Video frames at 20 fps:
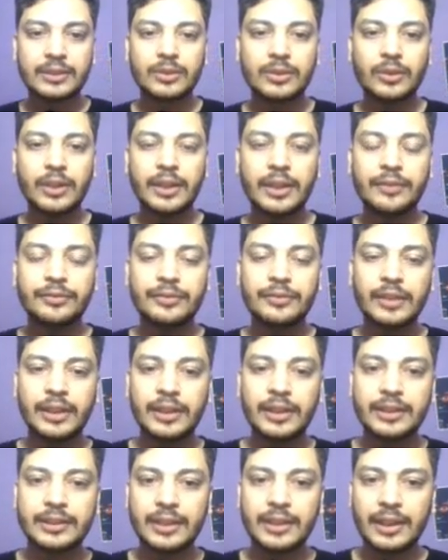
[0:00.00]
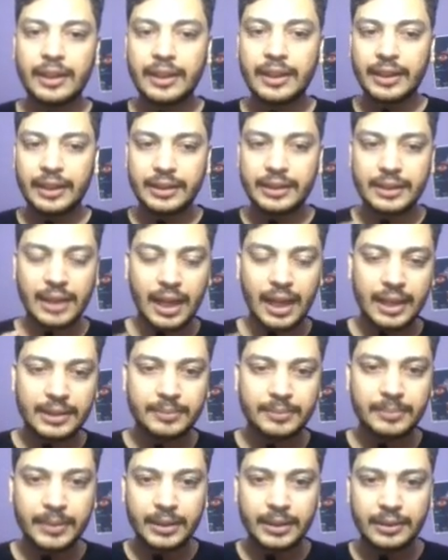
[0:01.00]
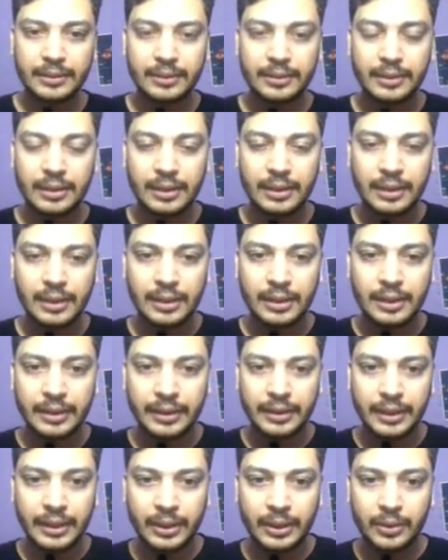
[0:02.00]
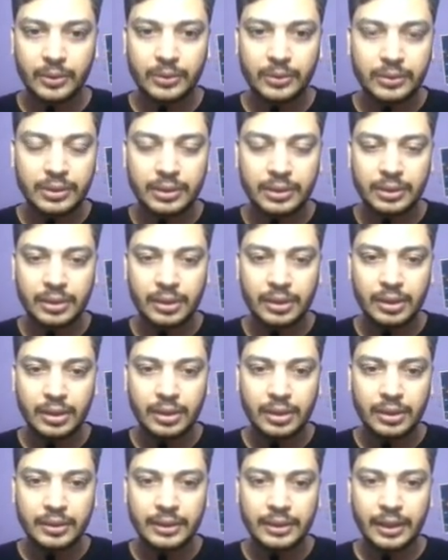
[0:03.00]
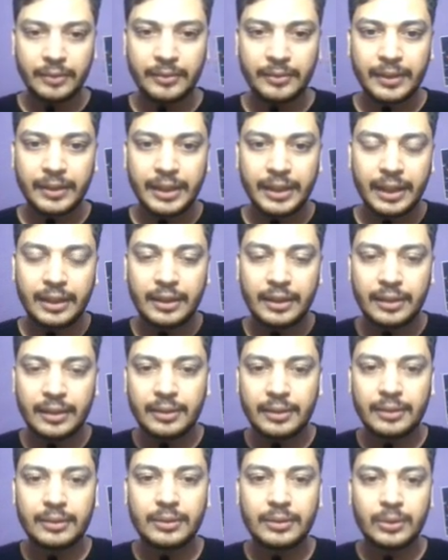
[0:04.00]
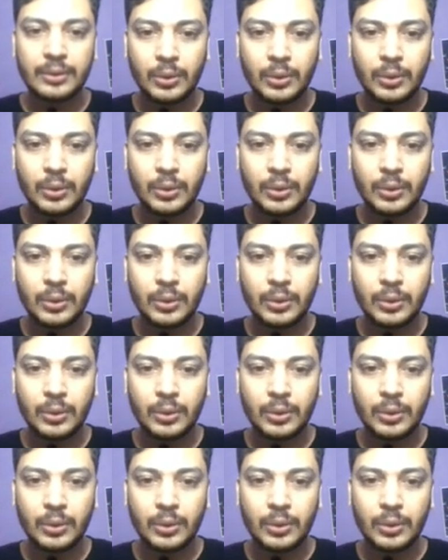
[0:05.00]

So if the result has been deduced, then we can